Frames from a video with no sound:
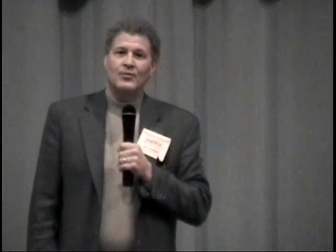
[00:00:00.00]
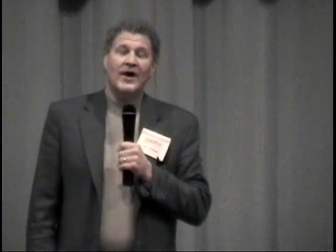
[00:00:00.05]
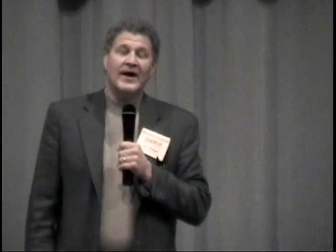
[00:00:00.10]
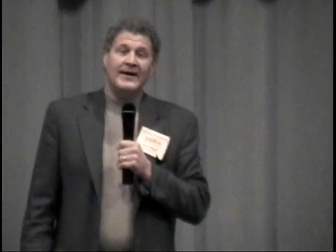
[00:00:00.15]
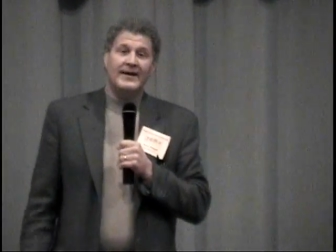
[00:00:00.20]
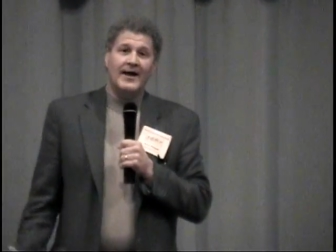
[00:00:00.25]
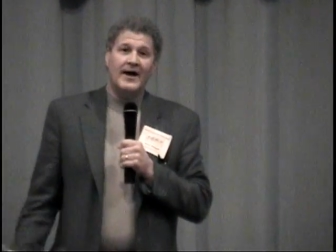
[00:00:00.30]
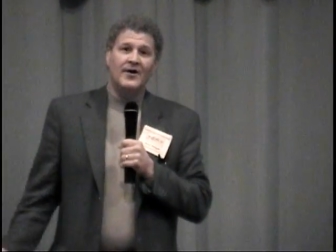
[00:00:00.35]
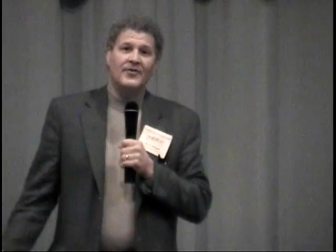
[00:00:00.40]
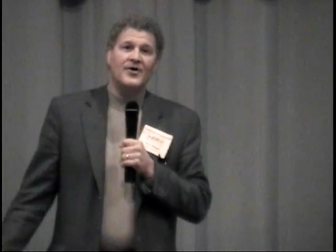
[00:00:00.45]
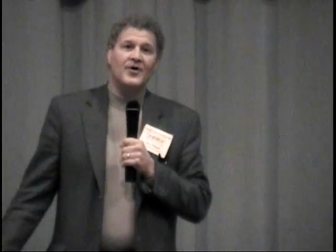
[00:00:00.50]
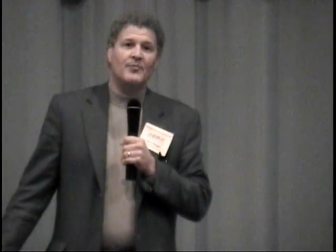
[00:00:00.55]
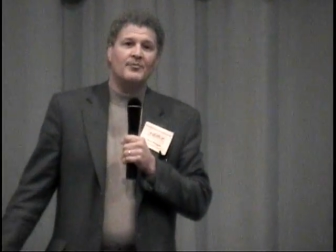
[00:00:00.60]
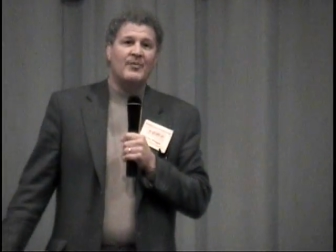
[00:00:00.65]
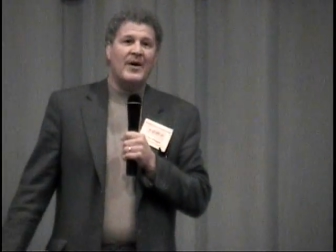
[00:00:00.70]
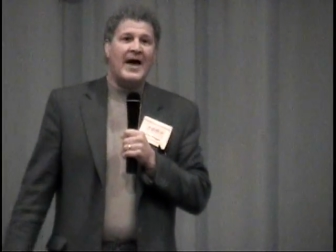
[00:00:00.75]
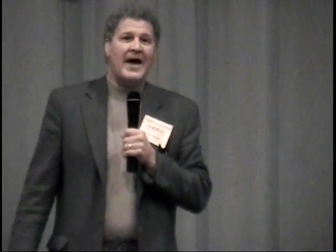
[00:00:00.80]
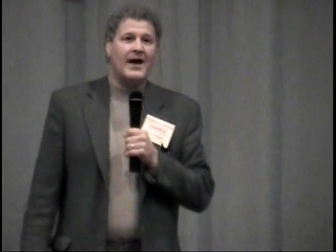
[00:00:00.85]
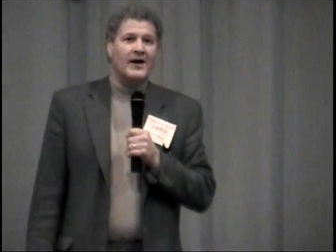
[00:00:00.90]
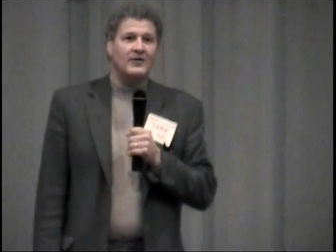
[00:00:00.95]
Right now their
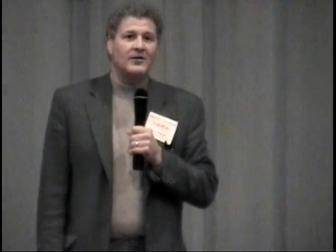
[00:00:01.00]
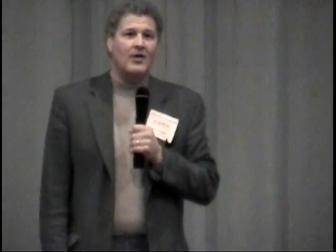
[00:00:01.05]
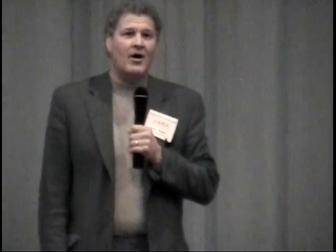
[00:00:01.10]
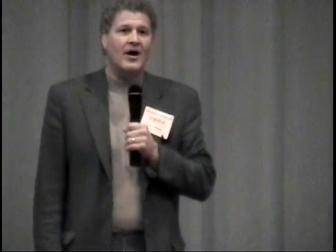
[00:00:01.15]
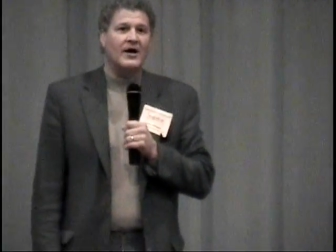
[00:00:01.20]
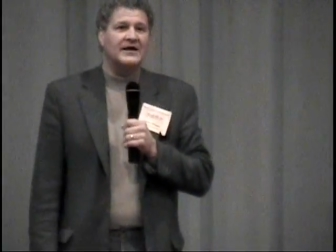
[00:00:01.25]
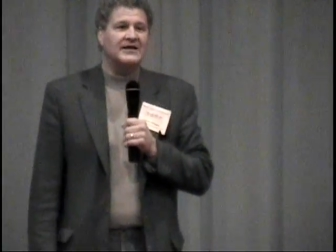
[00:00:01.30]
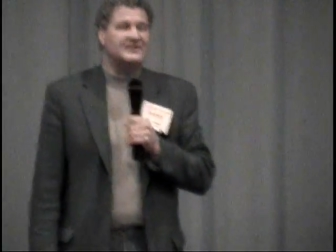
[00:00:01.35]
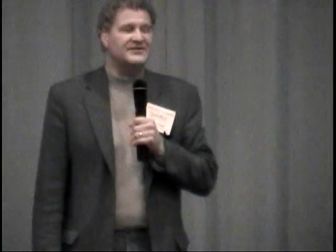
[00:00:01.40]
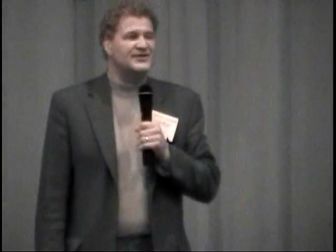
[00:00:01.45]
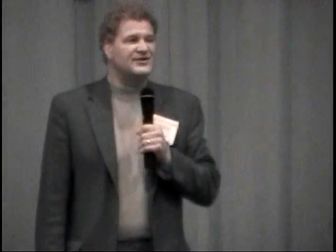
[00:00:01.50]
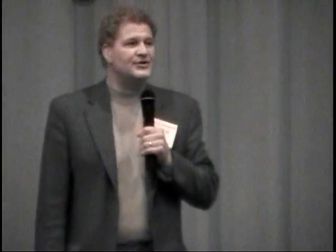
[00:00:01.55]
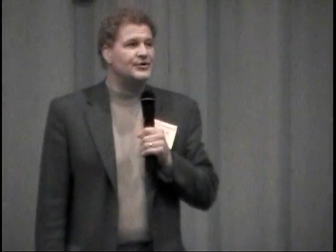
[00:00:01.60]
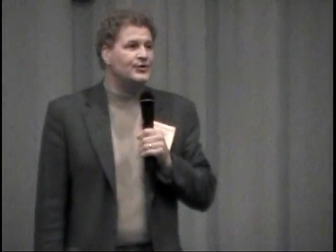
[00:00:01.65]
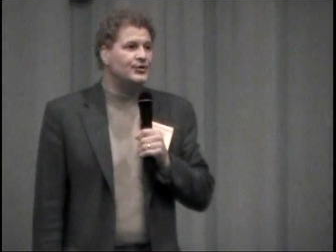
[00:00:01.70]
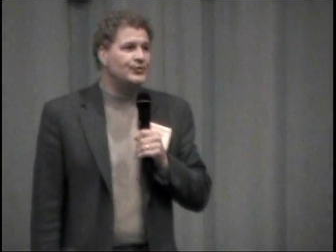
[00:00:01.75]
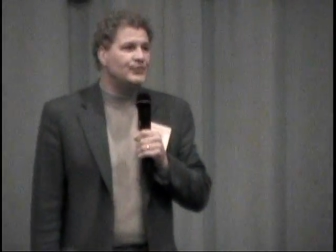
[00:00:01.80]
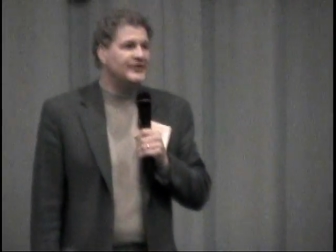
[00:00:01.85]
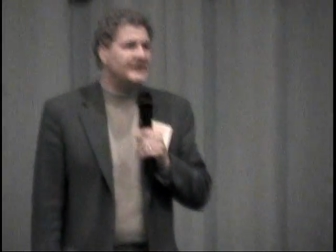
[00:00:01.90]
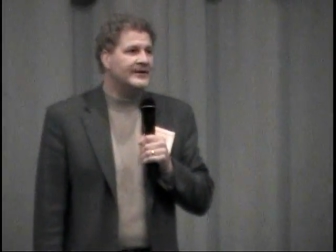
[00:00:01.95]
backlog is
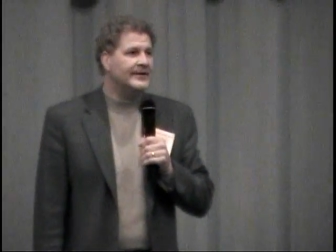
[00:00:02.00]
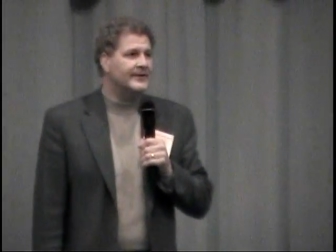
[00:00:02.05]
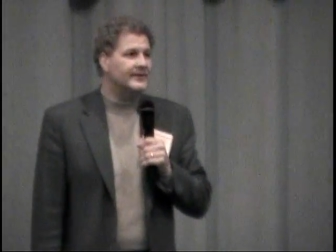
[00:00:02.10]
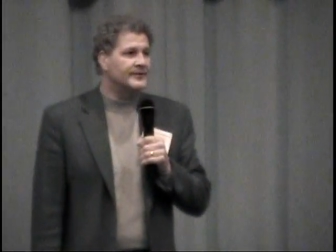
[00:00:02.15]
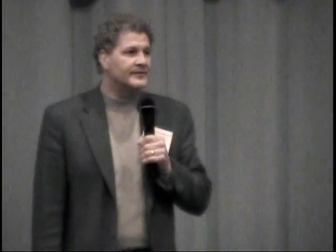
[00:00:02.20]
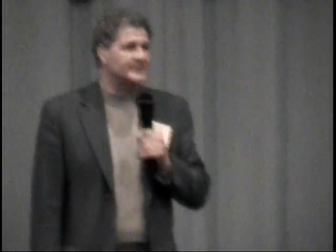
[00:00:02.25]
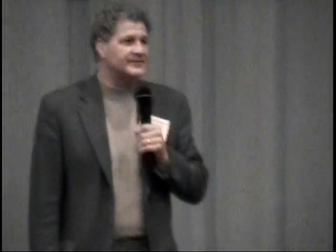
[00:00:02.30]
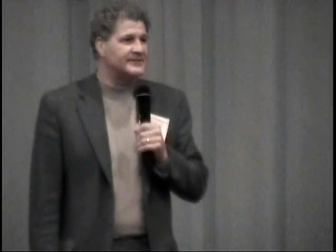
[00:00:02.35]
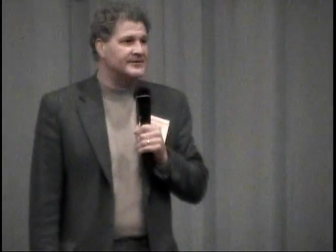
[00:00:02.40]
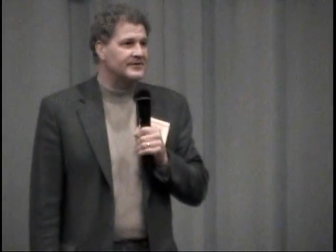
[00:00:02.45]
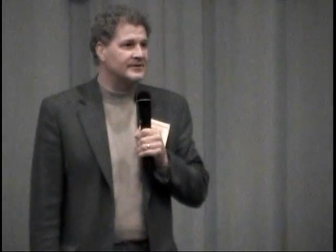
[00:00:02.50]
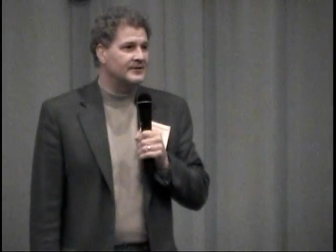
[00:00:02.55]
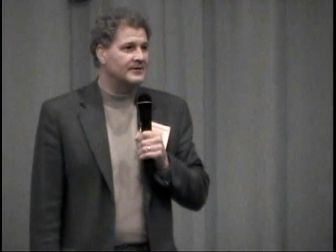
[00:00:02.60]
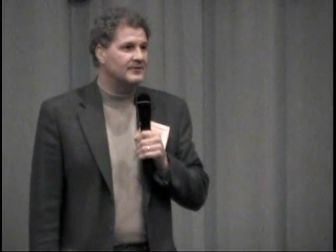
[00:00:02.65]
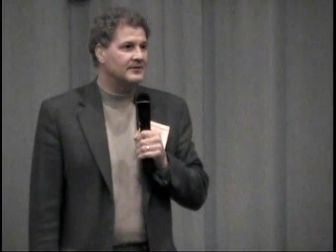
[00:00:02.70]
2 years.